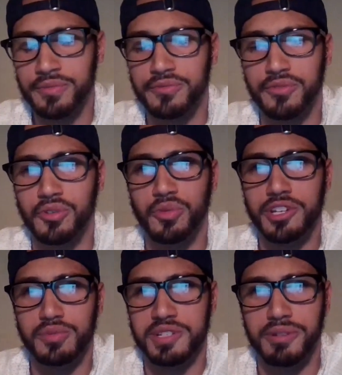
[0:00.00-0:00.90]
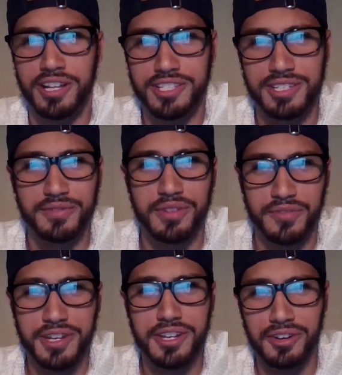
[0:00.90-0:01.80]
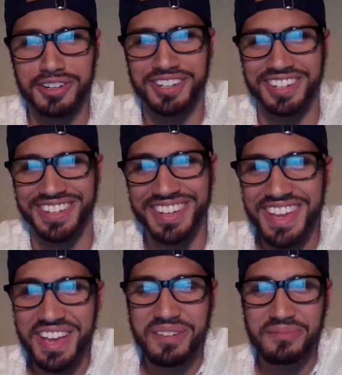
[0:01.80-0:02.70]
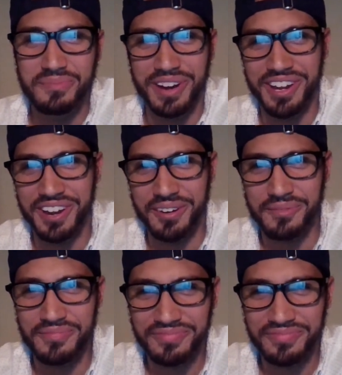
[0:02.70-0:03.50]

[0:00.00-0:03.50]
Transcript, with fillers: for what your response is for the video. But um,